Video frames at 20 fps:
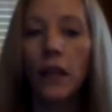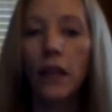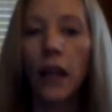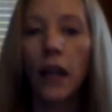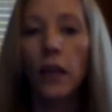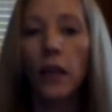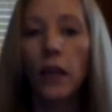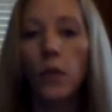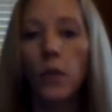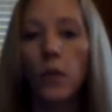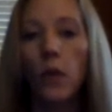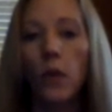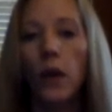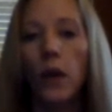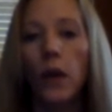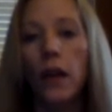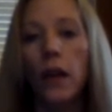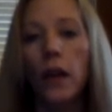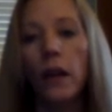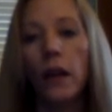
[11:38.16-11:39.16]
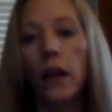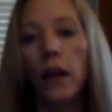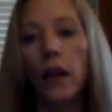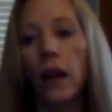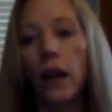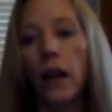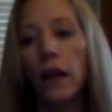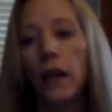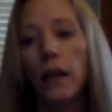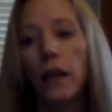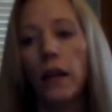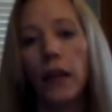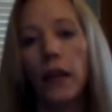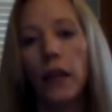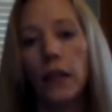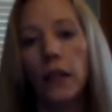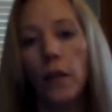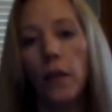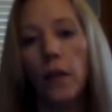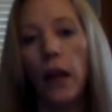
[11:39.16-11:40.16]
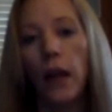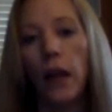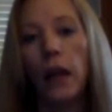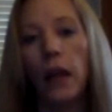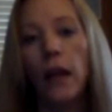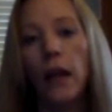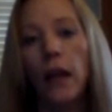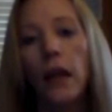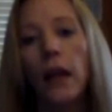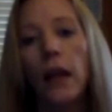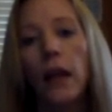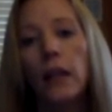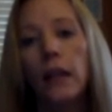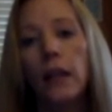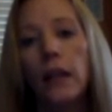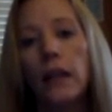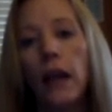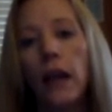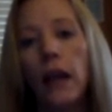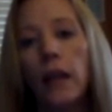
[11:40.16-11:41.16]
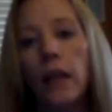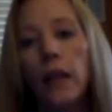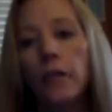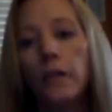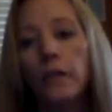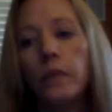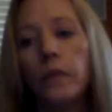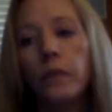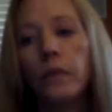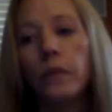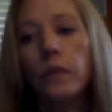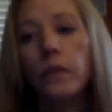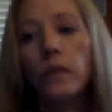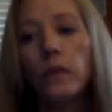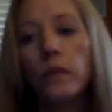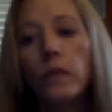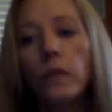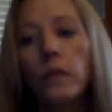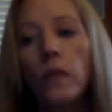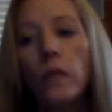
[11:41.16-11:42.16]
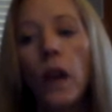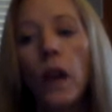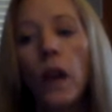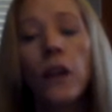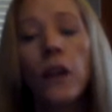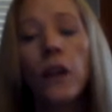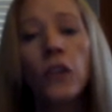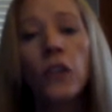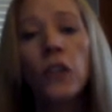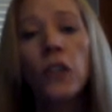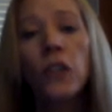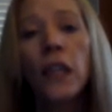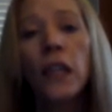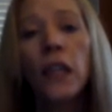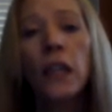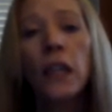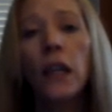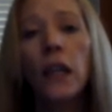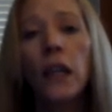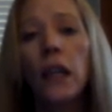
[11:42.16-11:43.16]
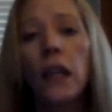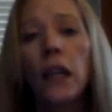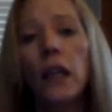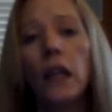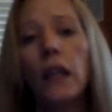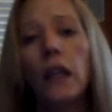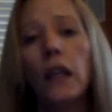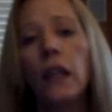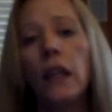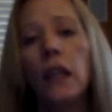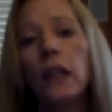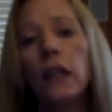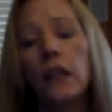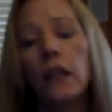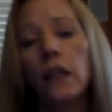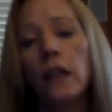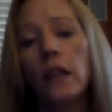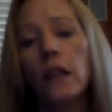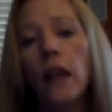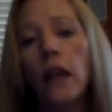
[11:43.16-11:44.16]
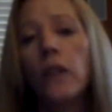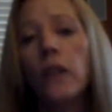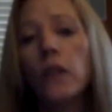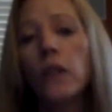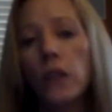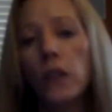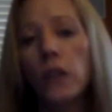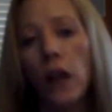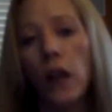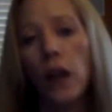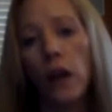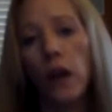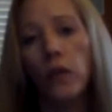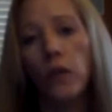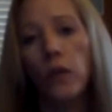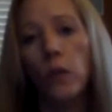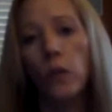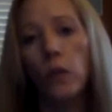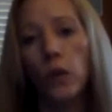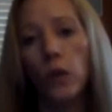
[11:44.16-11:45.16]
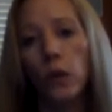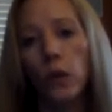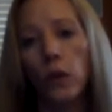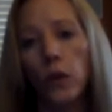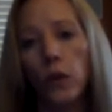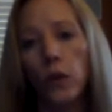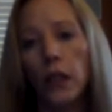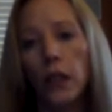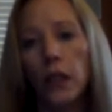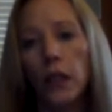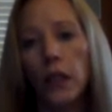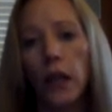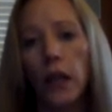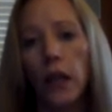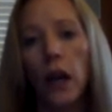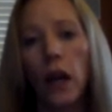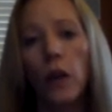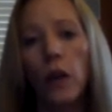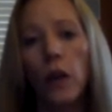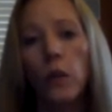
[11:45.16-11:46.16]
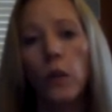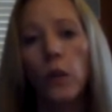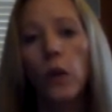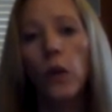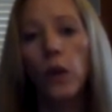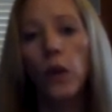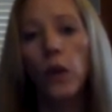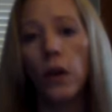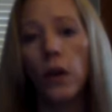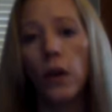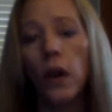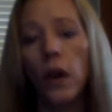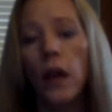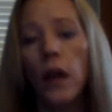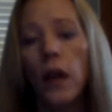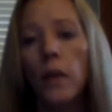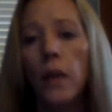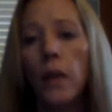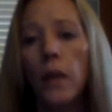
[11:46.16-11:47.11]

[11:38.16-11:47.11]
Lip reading: The second point that I'd like to make is that understanding these levels of moral reasoning are important